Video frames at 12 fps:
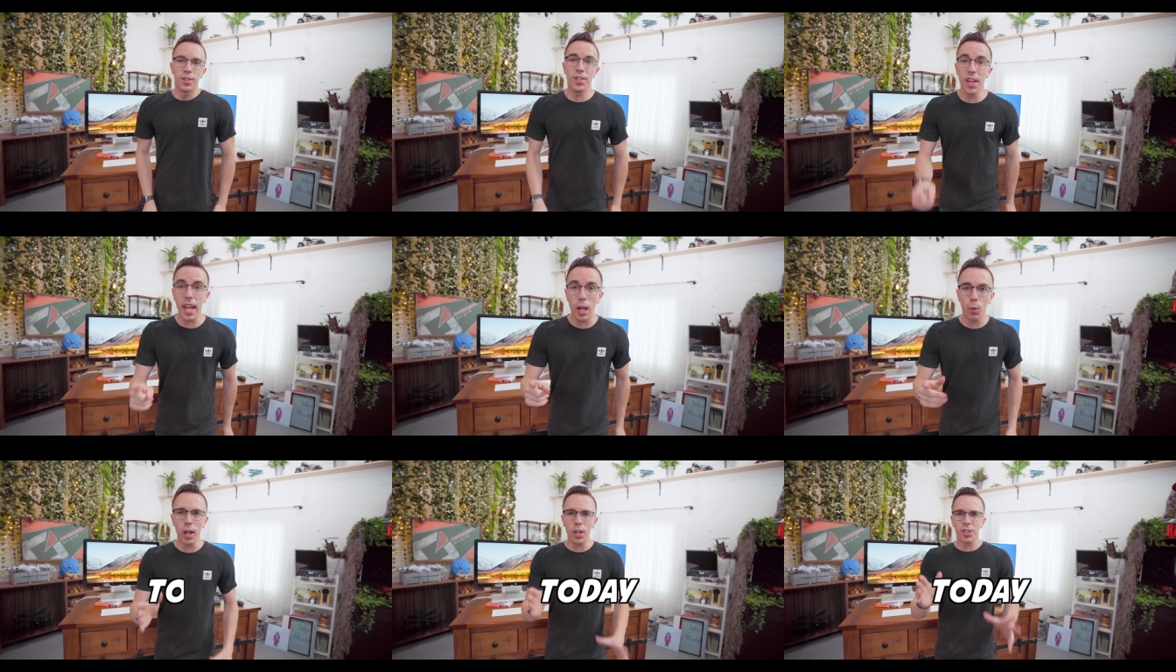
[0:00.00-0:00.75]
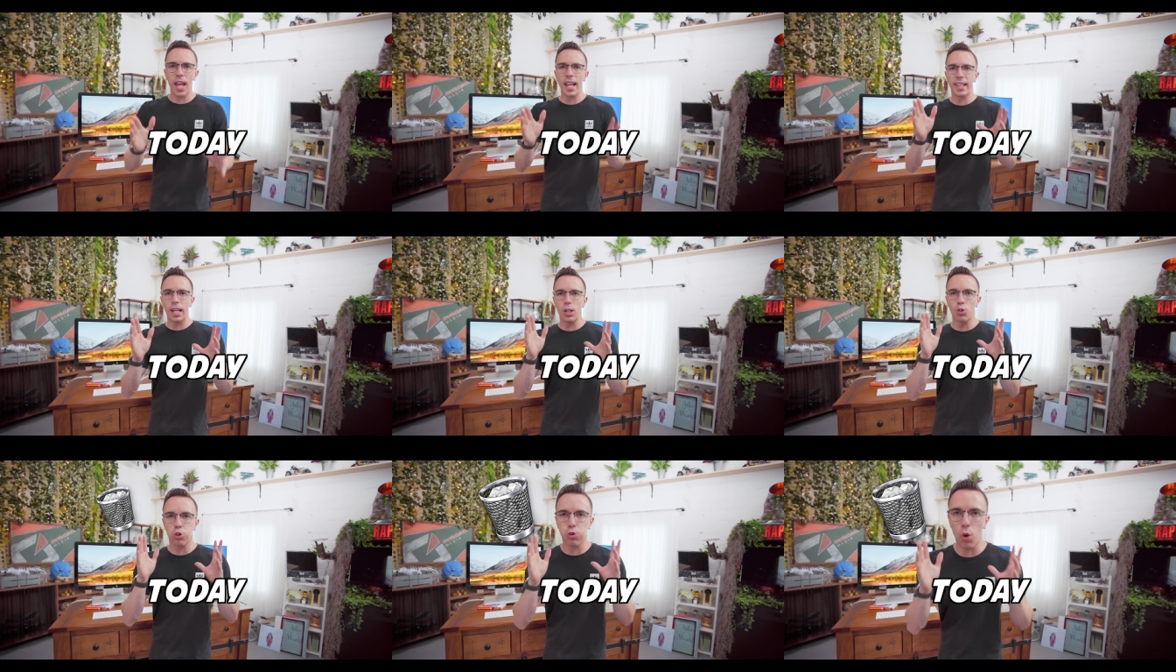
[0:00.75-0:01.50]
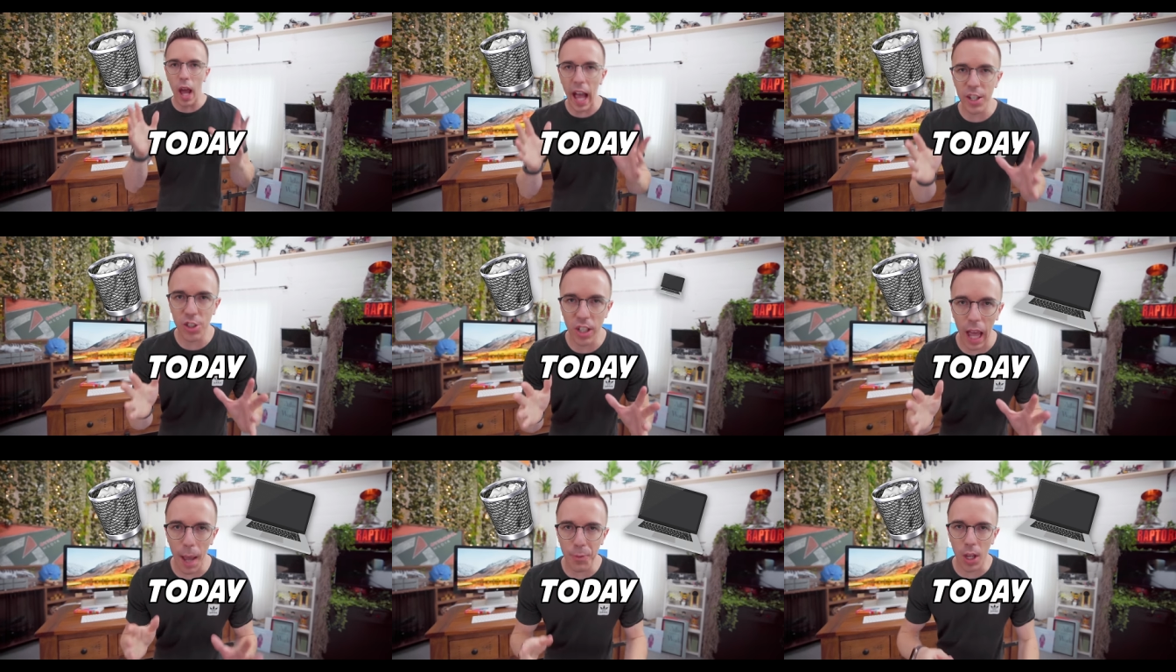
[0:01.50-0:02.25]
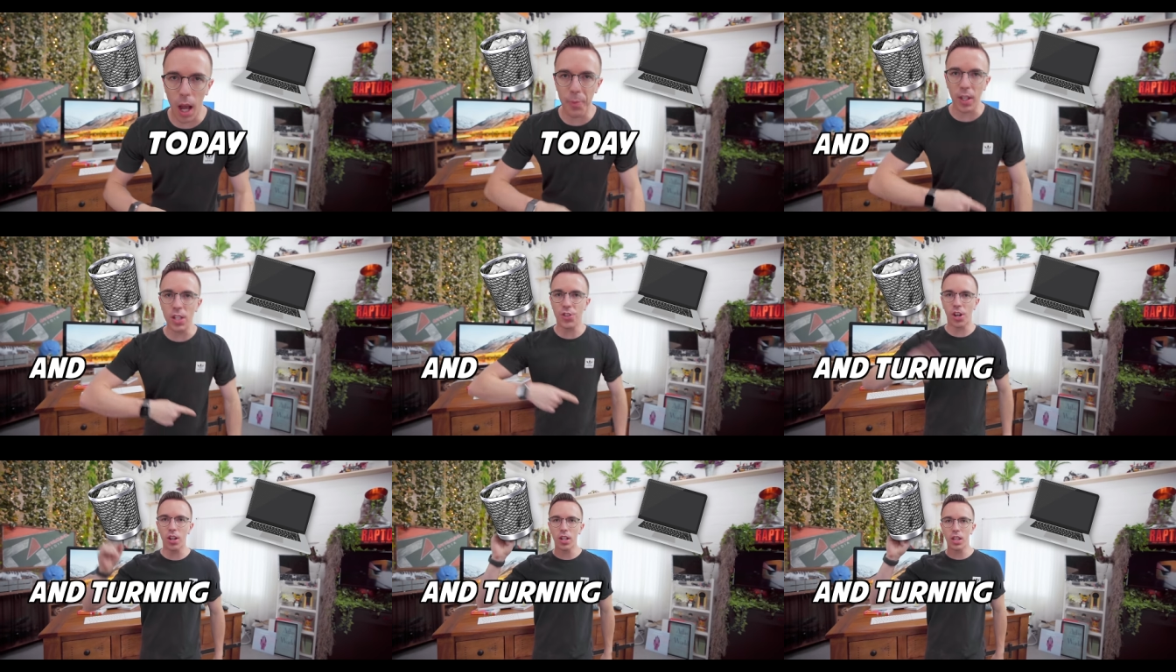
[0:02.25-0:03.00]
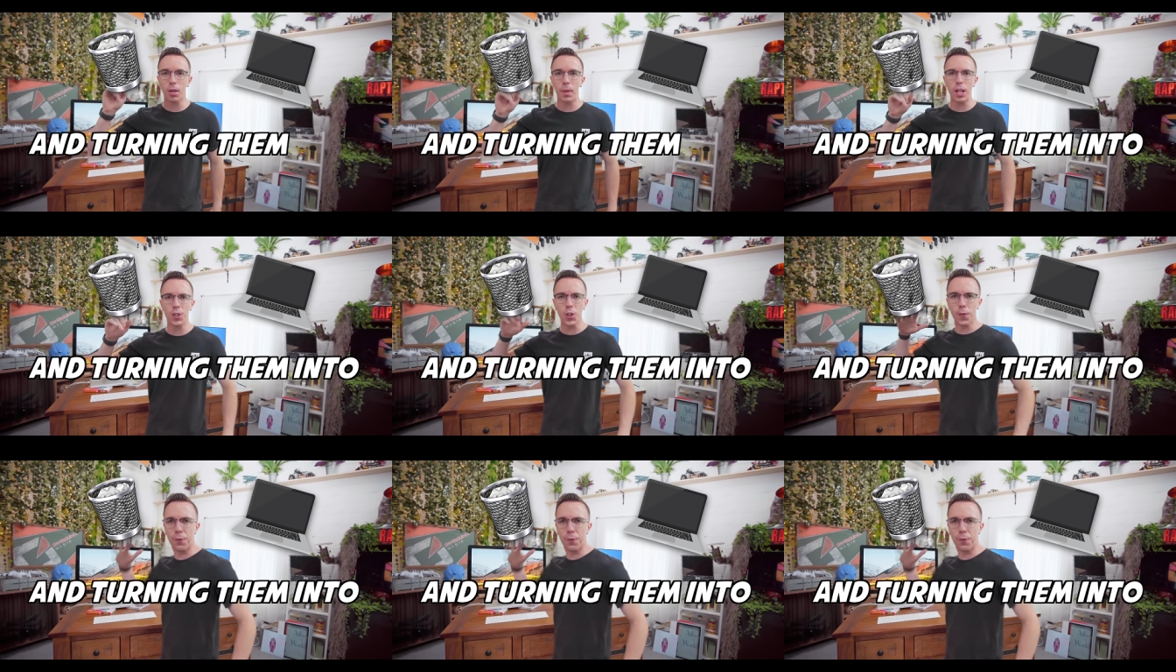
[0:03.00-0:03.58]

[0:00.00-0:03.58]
Today, we are taking trash laptops and turning them into